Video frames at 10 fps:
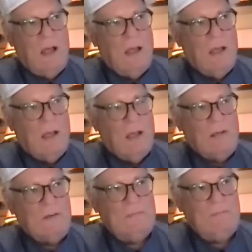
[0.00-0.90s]
a
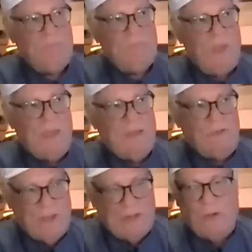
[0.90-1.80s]

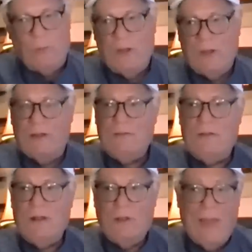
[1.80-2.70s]
genuine
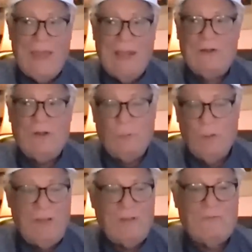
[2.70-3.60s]
galactic
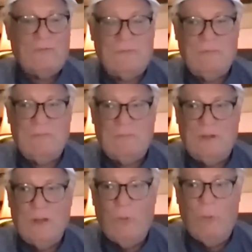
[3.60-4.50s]
race, you
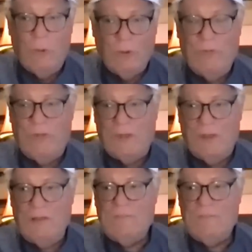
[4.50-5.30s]
know, worthy